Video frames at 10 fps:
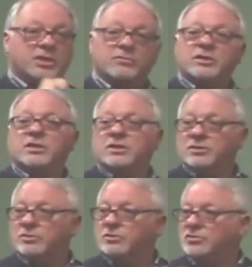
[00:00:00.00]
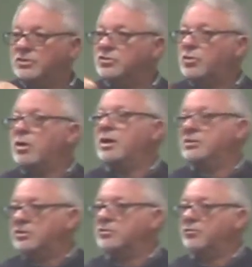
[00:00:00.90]
forgiving others as
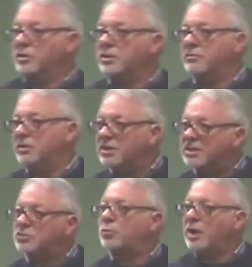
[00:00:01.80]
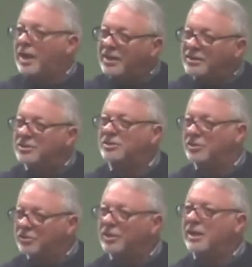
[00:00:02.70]
Christ has forgiven us how do you
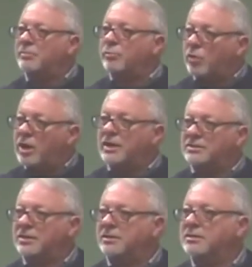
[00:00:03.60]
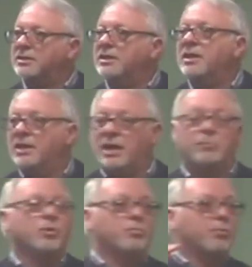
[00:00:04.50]
do that practically?
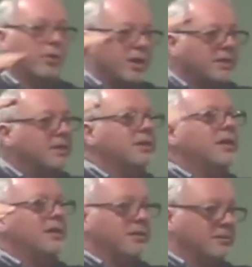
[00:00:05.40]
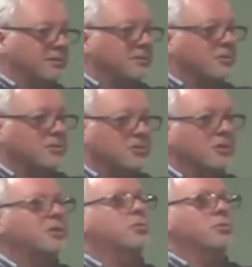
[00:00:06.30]
I'm going to break it down into the
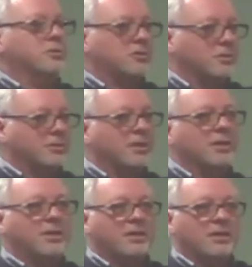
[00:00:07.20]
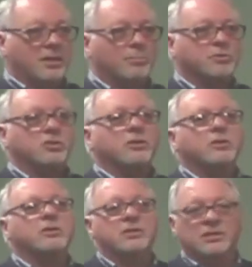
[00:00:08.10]
sequence and help us
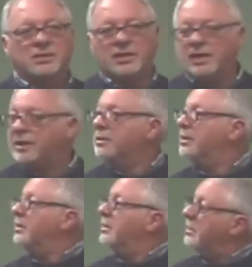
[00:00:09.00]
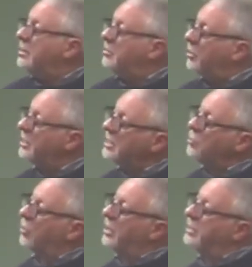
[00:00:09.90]
look at that. But at
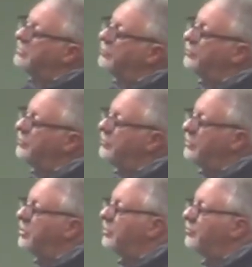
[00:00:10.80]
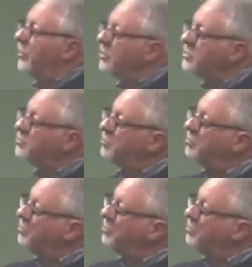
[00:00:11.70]
any rate, the first